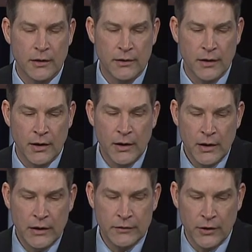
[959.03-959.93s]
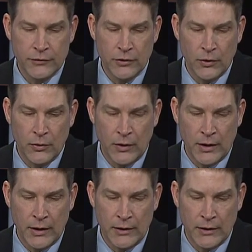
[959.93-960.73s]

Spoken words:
and he's also,